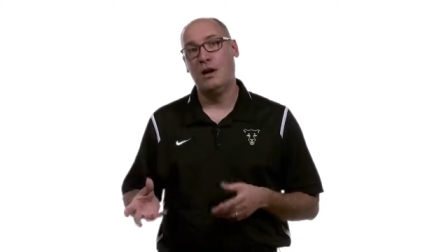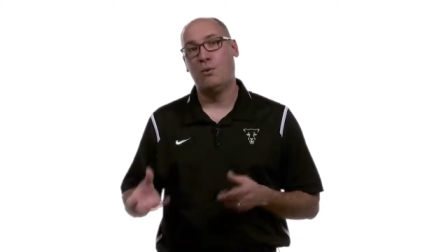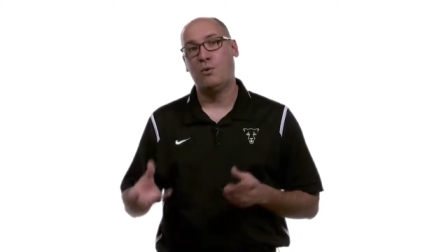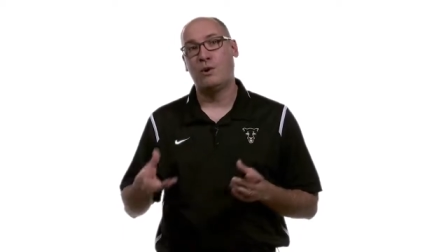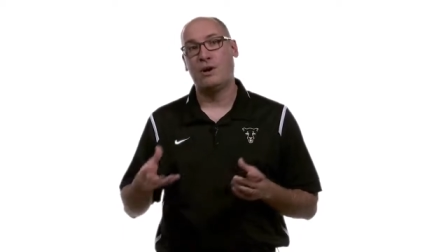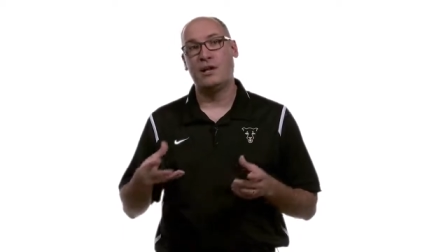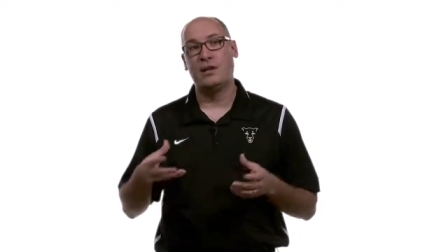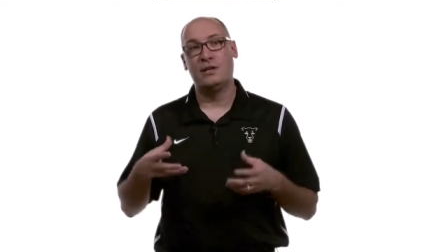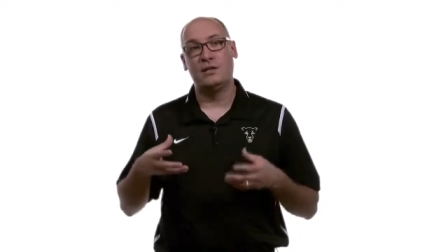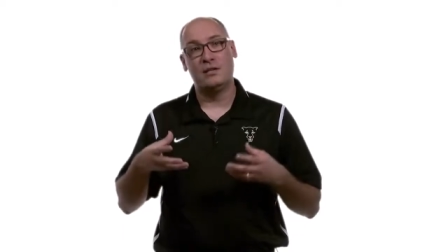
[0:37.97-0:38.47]

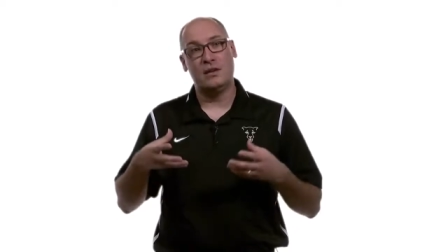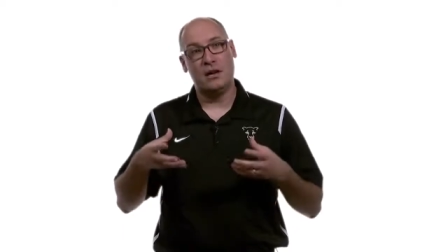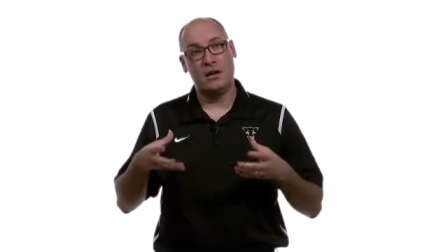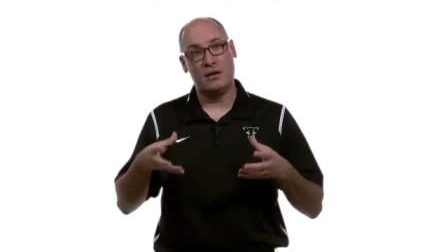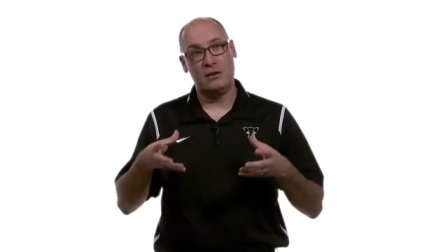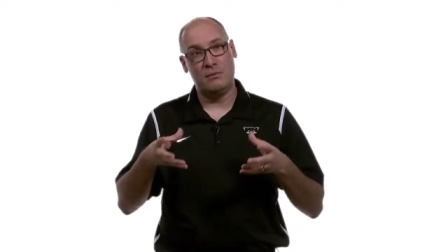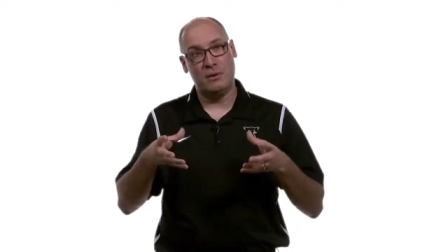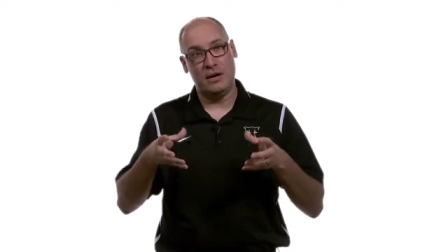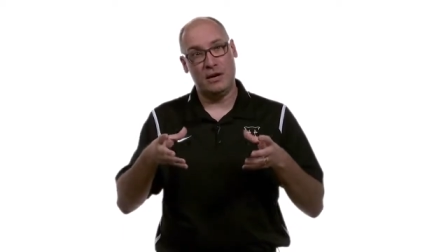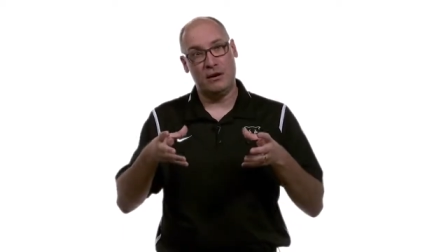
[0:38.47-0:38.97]
We're going to
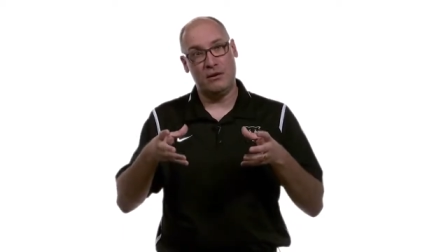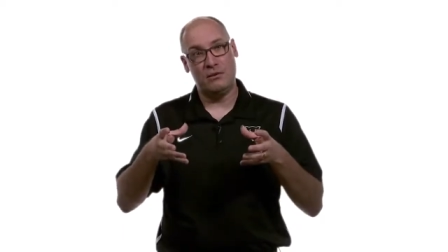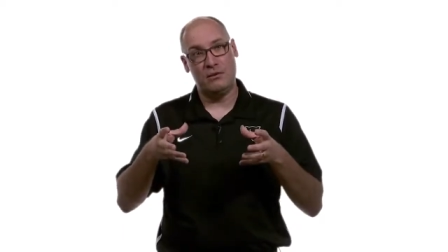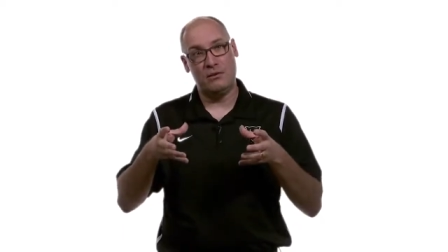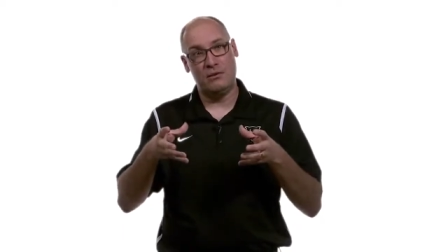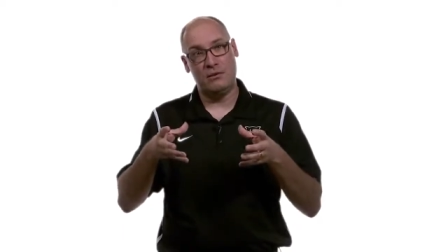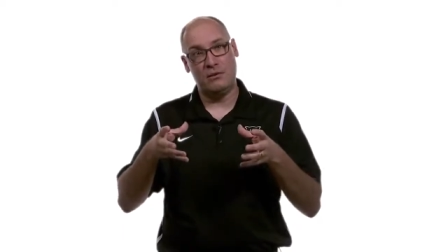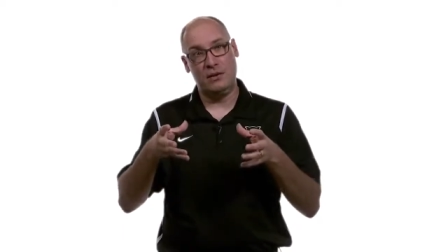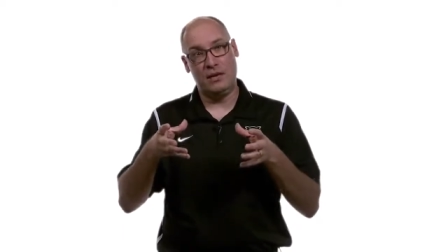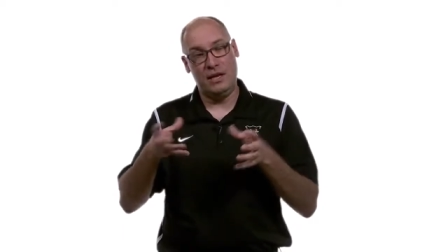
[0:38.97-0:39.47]
talk about
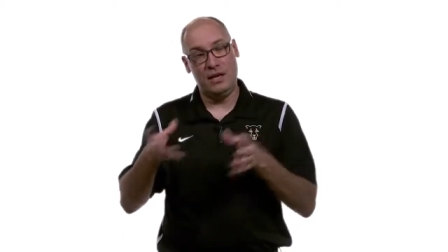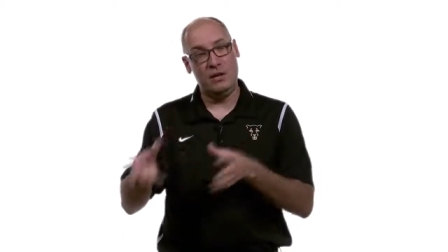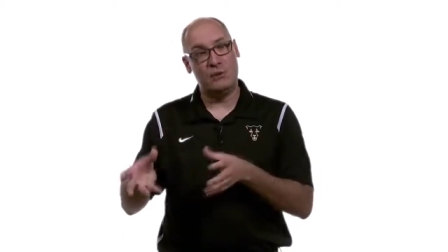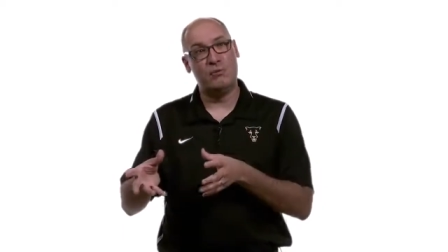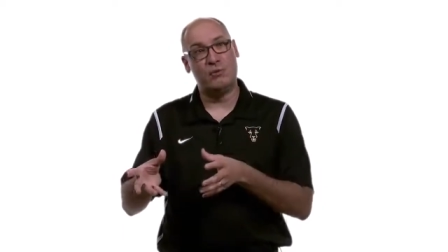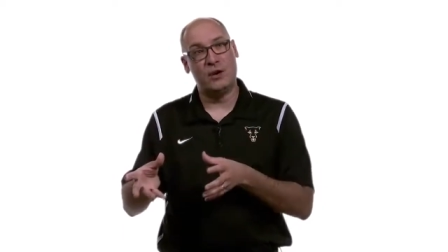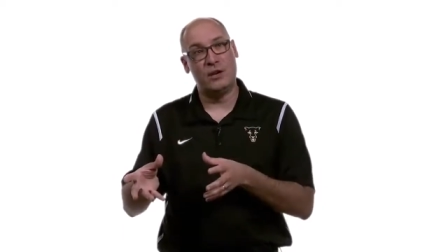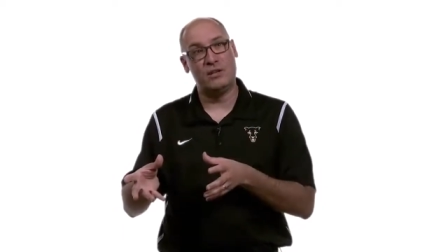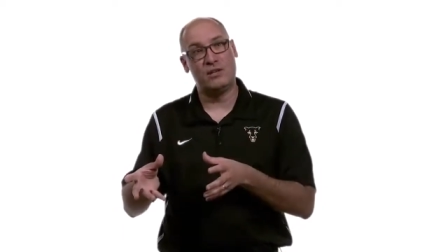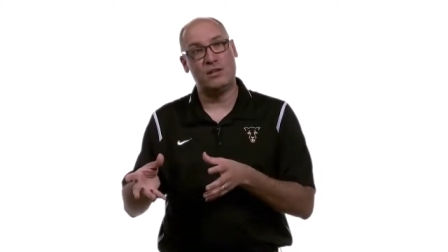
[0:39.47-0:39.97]

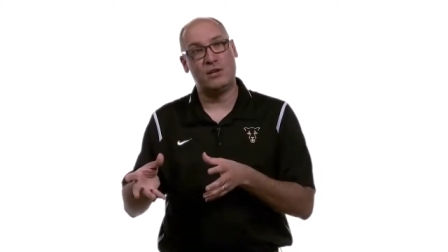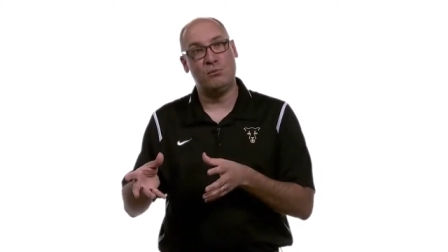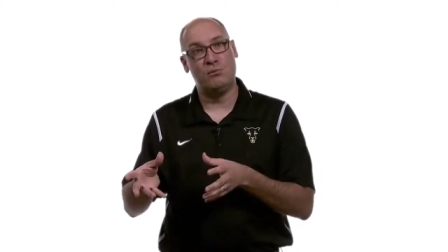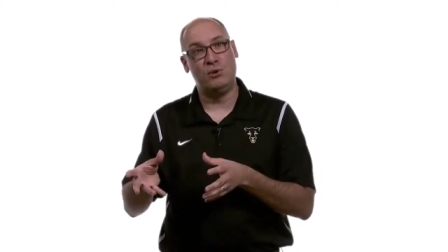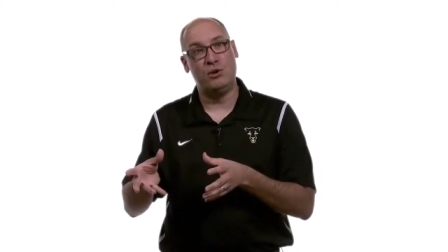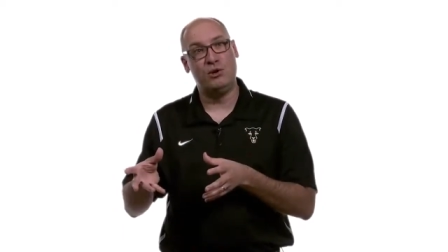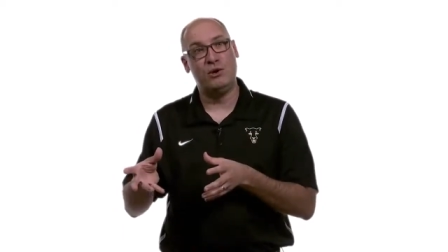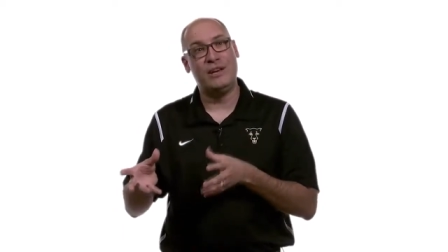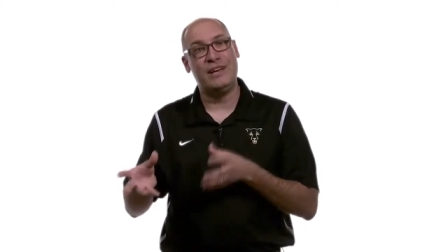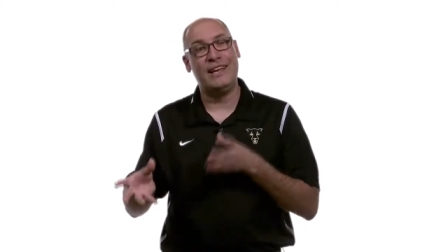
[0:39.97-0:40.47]
enterprise
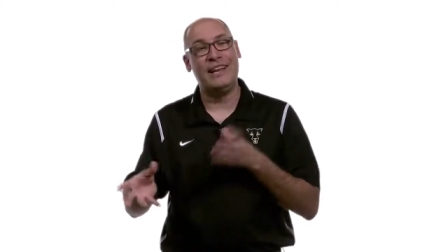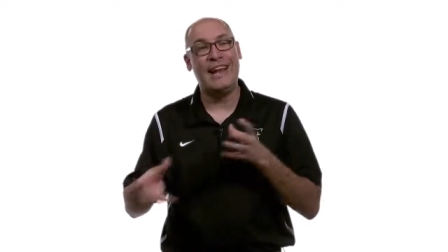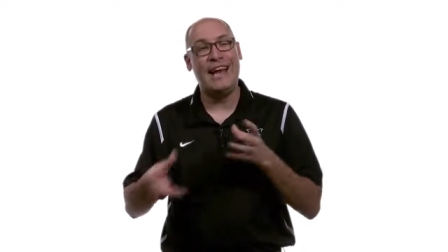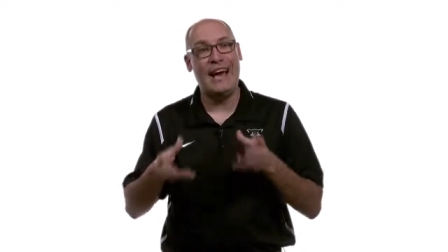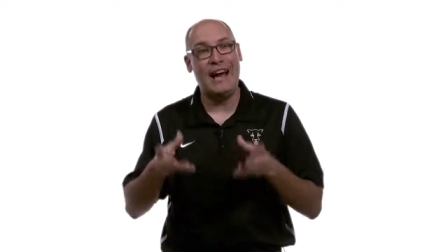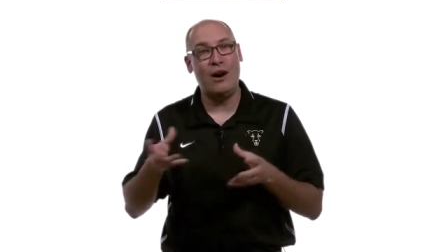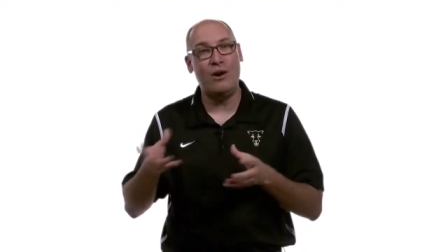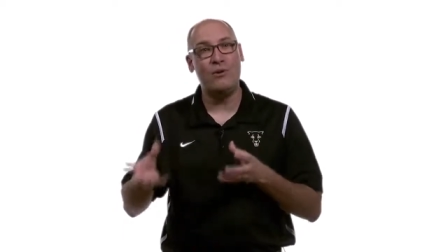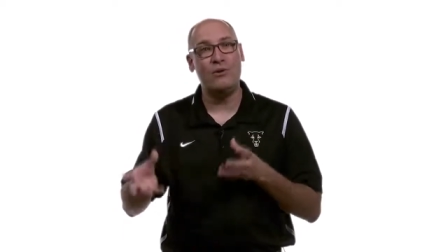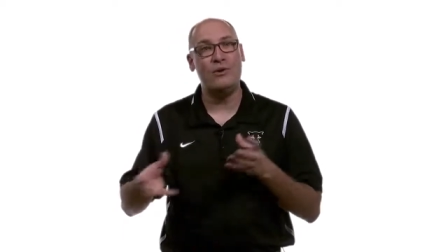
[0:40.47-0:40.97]
computing and
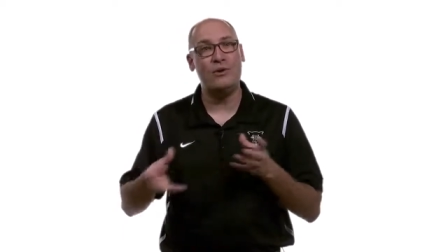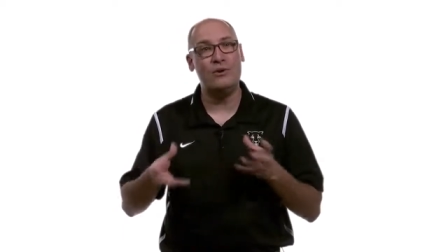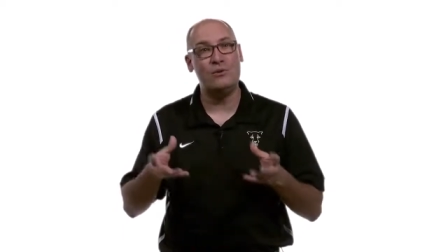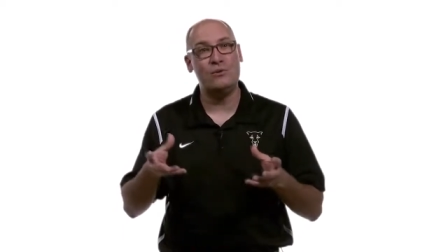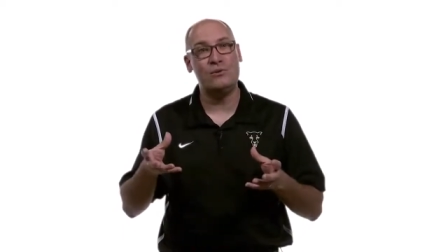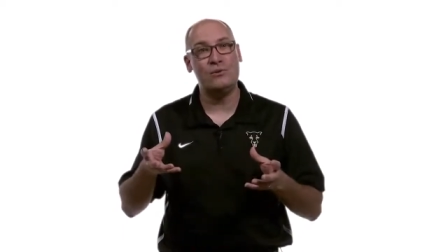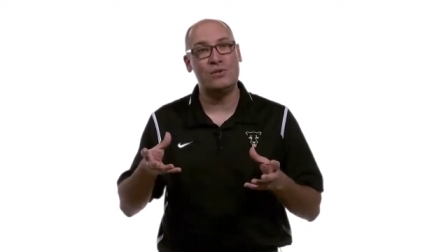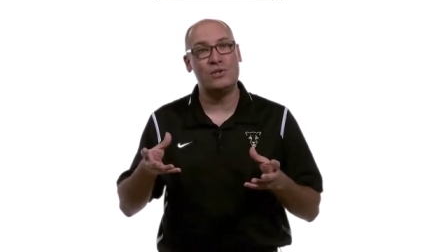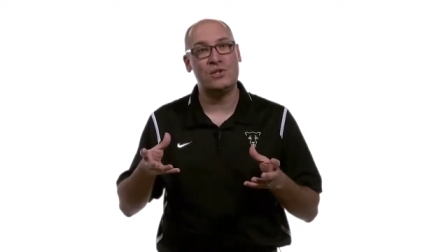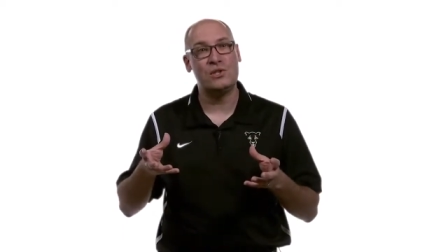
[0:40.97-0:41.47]
how
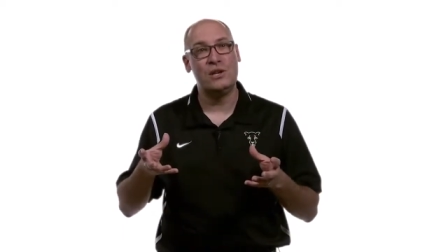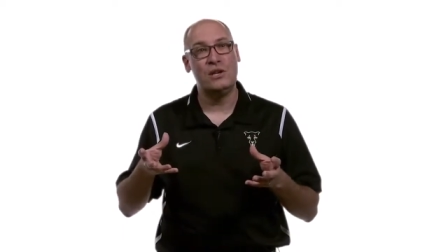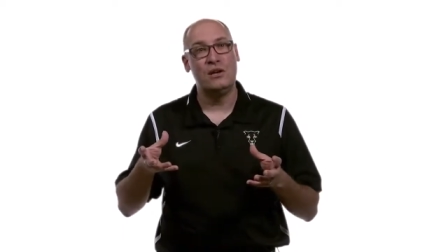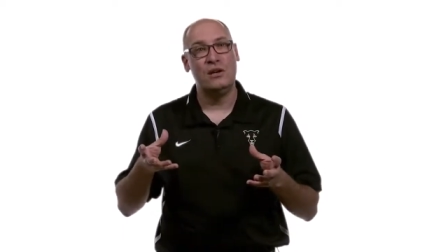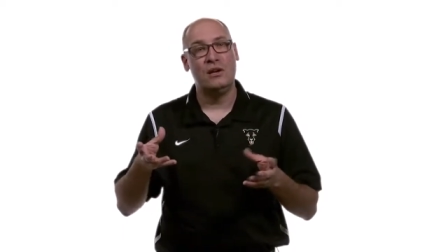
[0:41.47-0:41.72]
those